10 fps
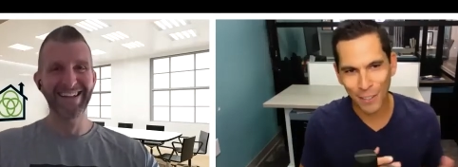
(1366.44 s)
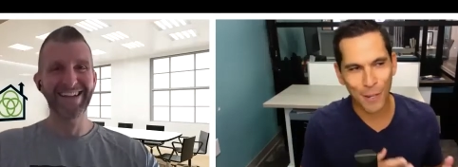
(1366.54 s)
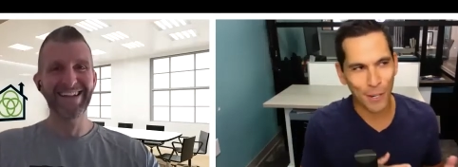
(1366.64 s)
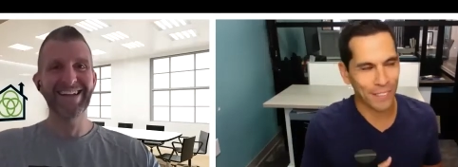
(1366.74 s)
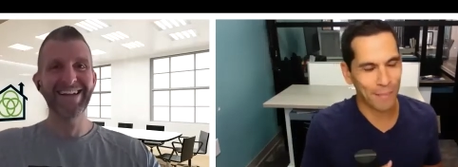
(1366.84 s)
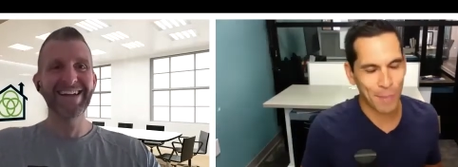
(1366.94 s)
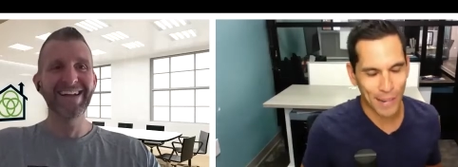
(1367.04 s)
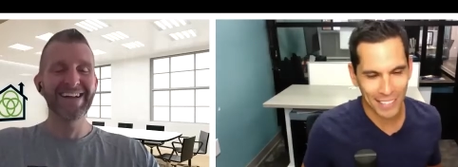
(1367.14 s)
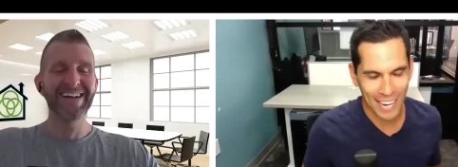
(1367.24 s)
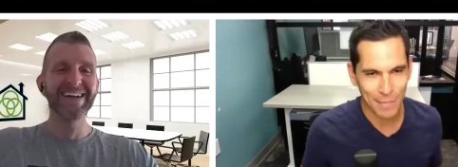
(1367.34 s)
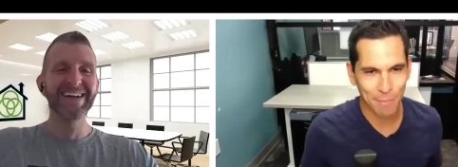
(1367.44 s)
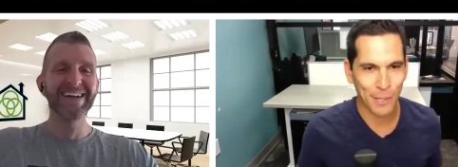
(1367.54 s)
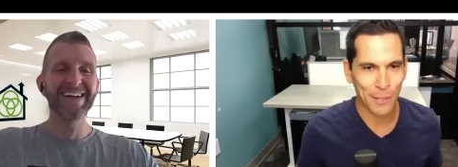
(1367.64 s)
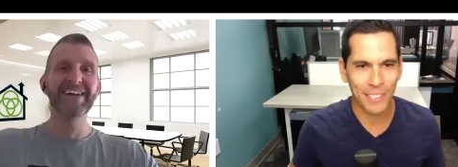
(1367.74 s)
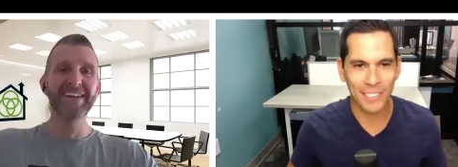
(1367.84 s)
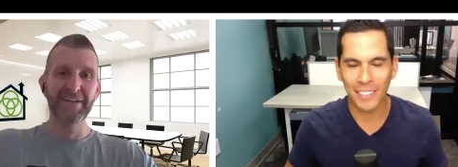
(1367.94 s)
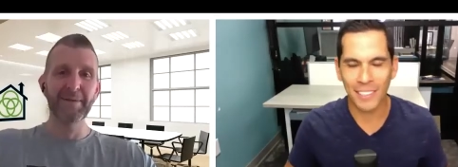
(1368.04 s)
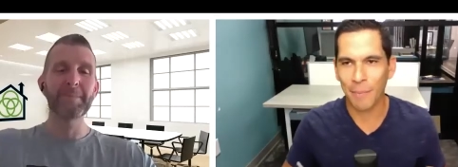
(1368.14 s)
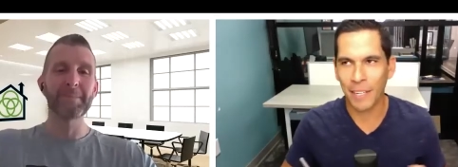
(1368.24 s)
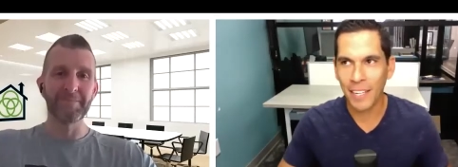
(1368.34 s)
Speaker 1: of our podcasts previously. I
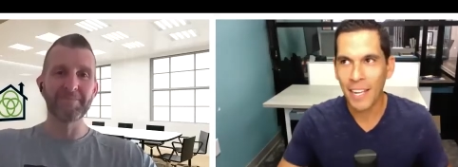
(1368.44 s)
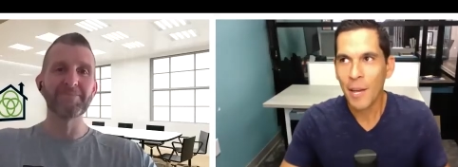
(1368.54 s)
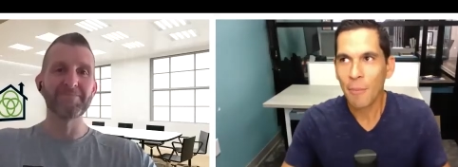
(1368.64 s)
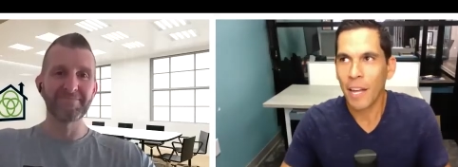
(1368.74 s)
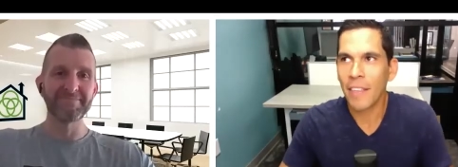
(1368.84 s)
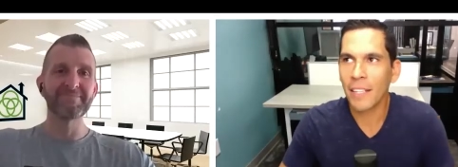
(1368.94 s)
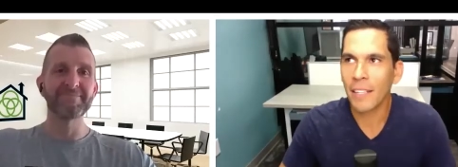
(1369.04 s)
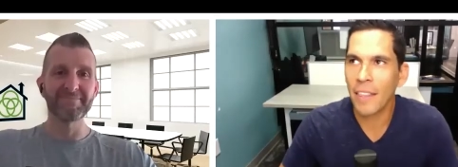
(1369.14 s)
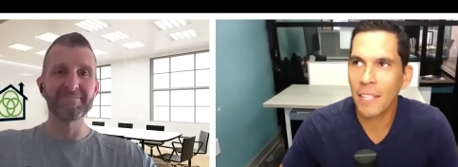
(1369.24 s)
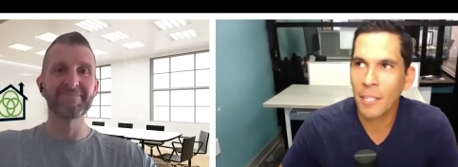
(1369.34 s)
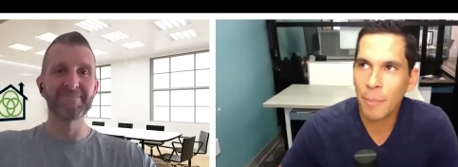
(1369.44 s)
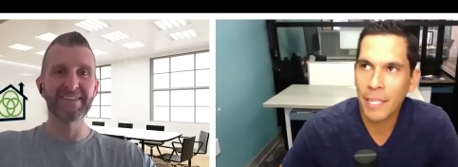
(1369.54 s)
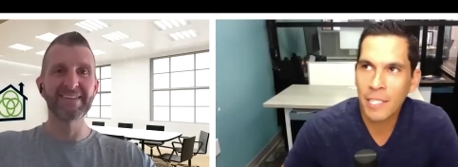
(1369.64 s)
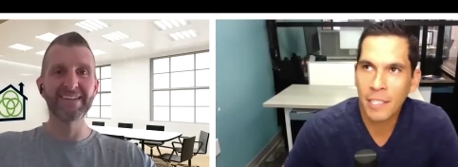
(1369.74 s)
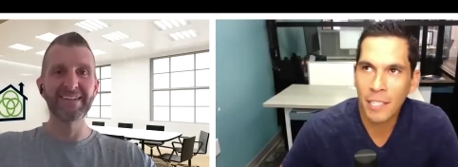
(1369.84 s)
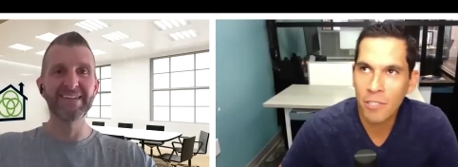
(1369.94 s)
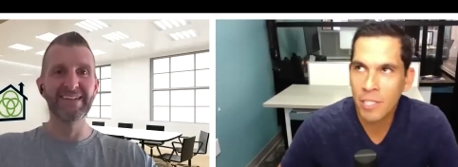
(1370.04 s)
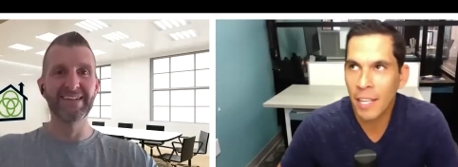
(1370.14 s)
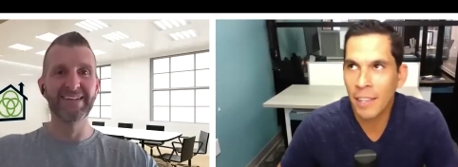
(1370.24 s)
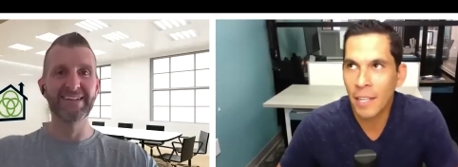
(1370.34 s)
mean, but I think I think the biggest thing you
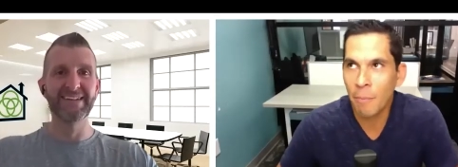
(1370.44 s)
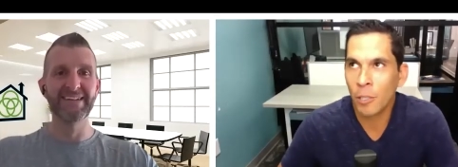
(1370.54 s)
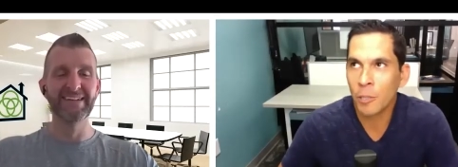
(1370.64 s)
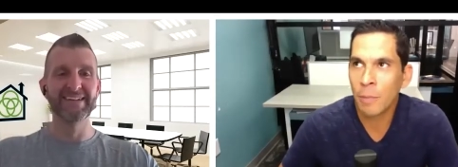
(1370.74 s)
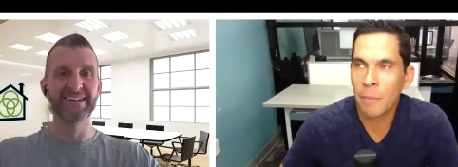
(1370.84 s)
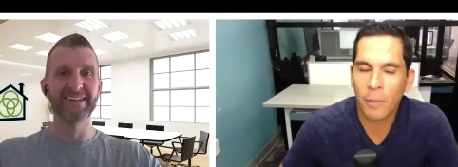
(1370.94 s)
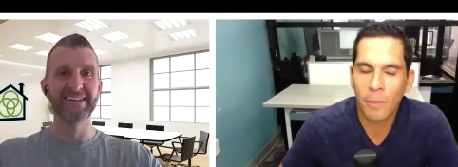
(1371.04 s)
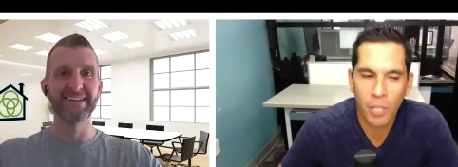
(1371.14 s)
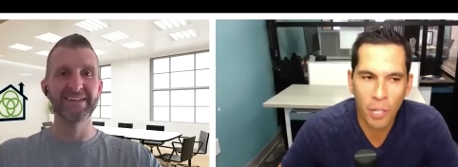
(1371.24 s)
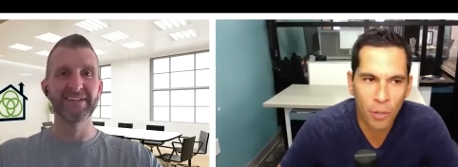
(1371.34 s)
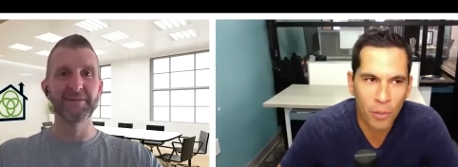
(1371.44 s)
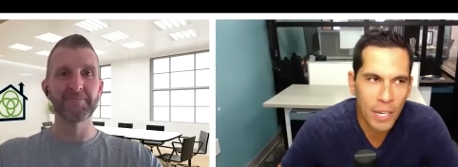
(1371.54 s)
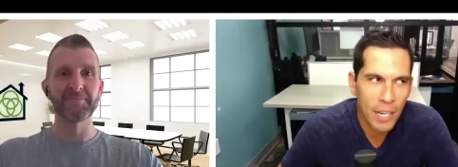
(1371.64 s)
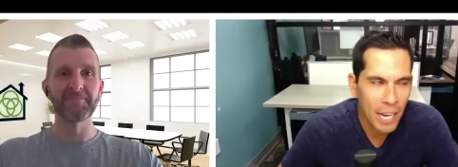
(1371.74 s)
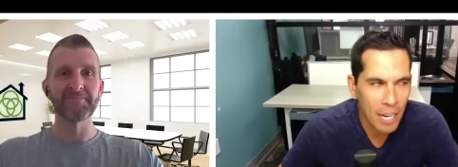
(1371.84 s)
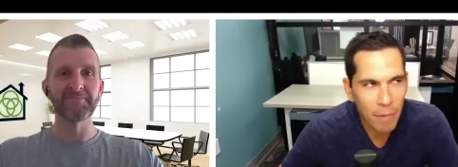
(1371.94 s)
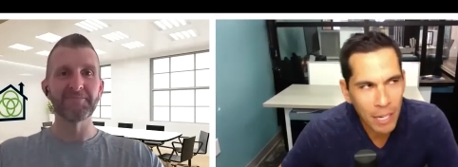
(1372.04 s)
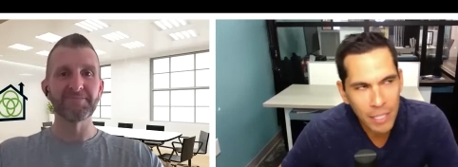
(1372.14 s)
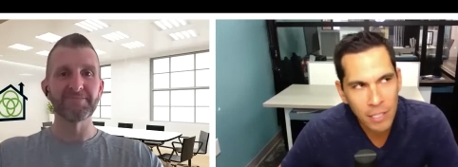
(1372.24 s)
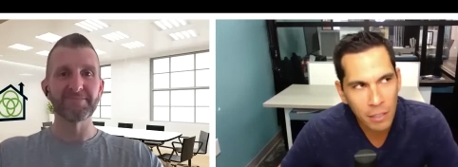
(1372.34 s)
said that most people don't, and may,
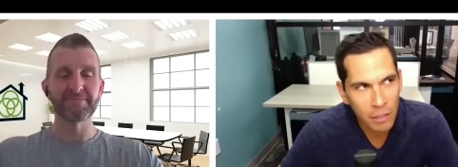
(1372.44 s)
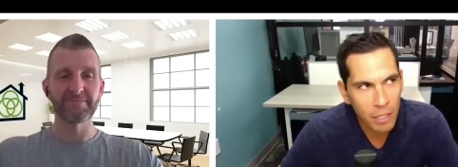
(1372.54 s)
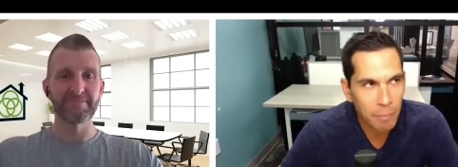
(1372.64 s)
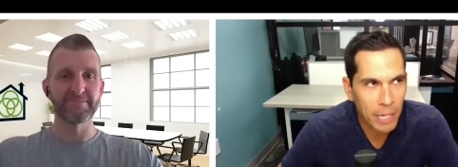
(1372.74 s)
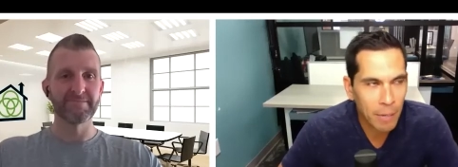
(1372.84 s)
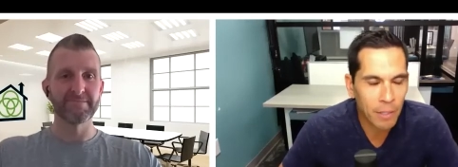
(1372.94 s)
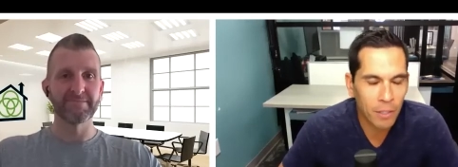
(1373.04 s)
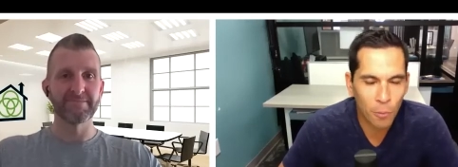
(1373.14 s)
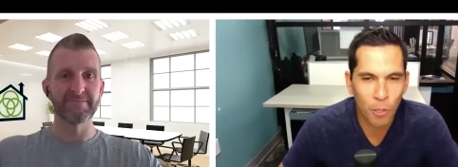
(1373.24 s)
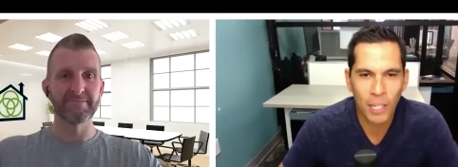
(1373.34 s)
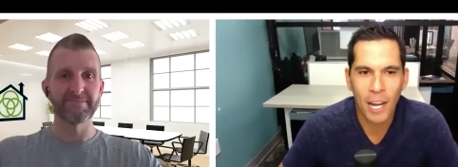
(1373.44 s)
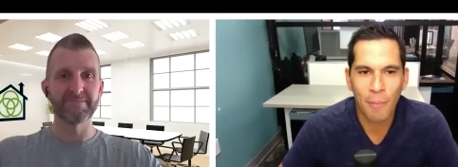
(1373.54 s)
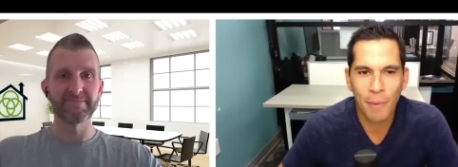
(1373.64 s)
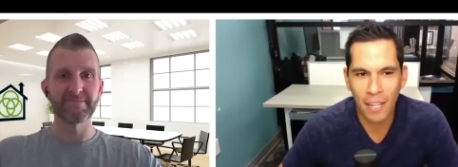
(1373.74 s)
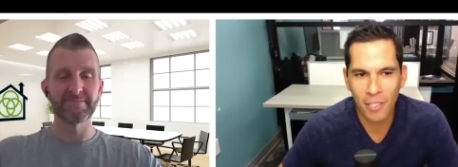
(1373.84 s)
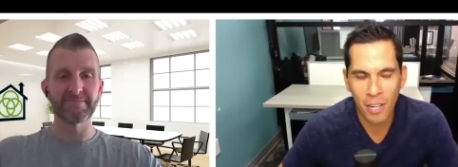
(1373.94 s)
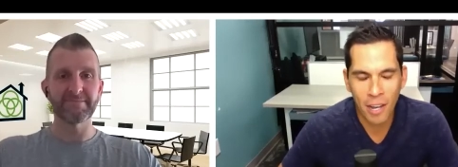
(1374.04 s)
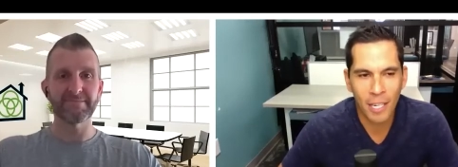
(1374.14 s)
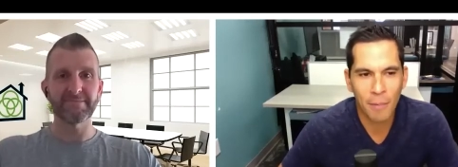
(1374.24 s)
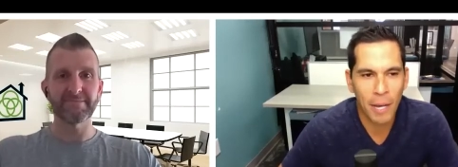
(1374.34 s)
it's a becoming a little more common now
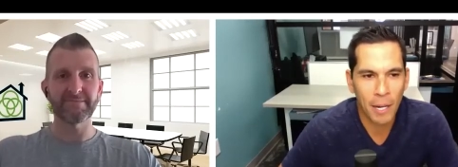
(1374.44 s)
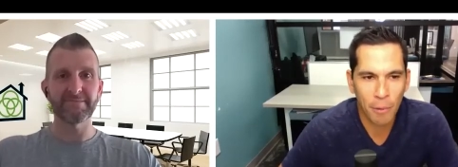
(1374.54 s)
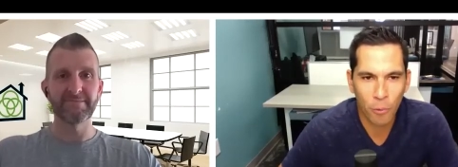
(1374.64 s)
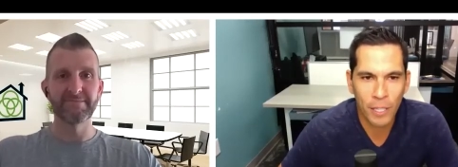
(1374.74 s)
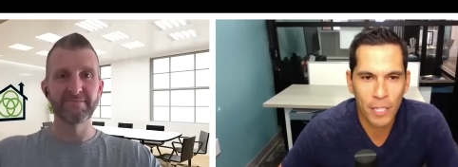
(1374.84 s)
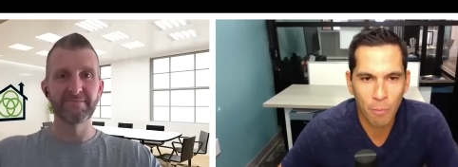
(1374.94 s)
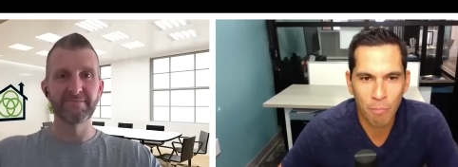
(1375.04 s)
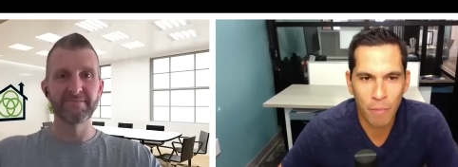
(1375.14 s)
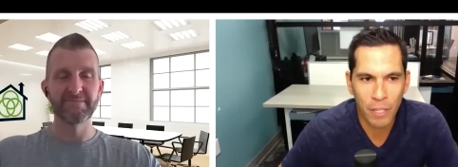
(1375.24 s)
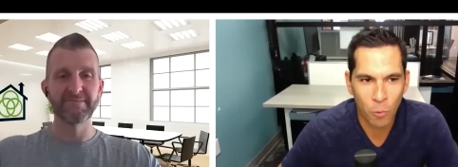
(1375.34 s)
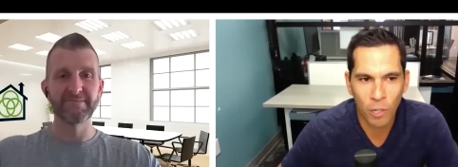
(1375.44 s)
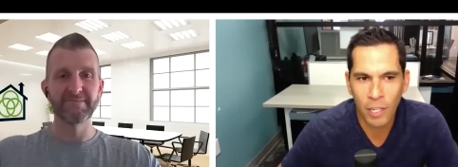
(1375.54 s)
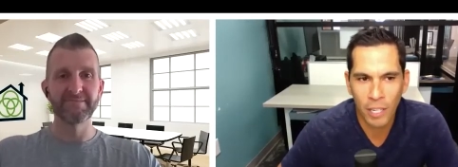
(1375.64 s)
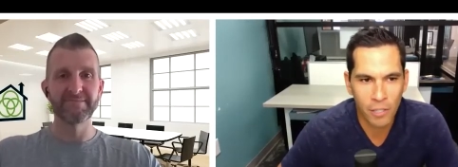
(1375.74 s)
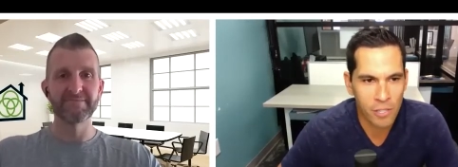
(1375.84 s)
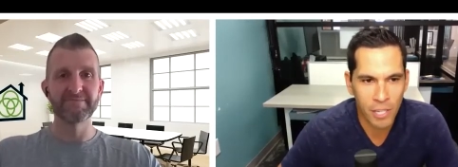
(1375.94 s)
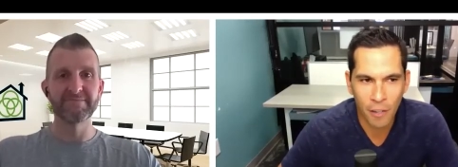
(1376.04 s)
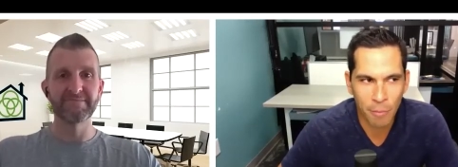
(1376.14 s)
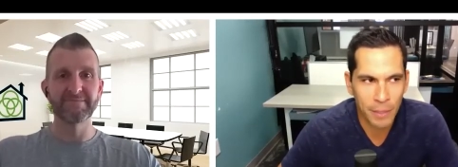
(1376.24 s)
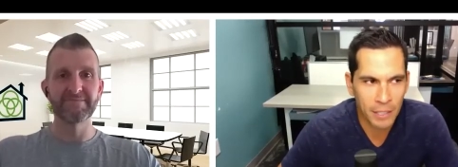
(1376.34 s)
talking about it, but really it's it's working on
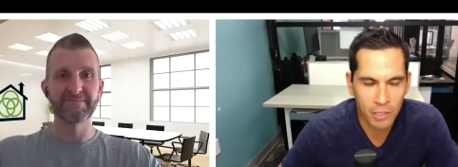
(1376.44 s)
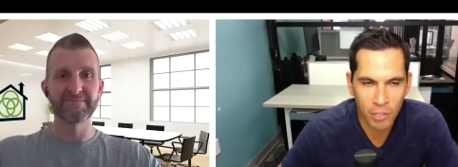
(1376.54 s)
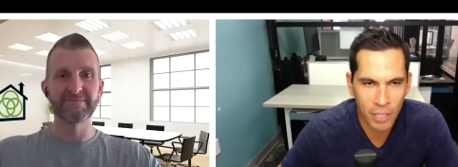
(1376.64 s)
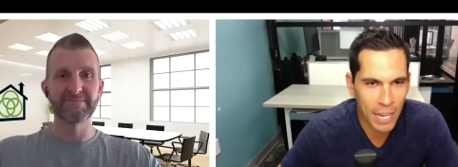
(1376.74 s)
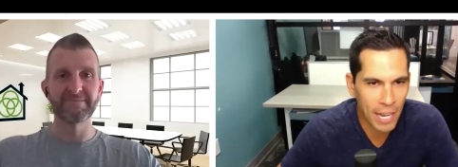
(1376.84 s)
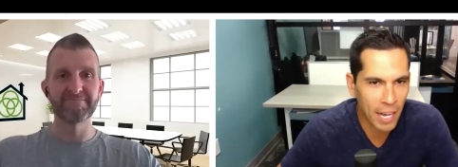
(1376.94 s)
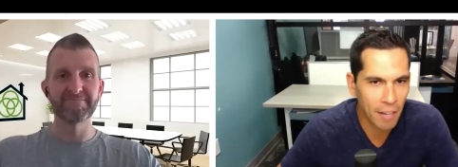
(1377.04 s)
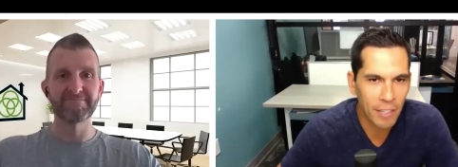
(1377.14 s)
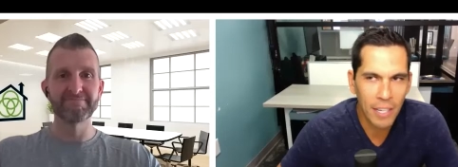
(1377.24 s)
yourself because you could have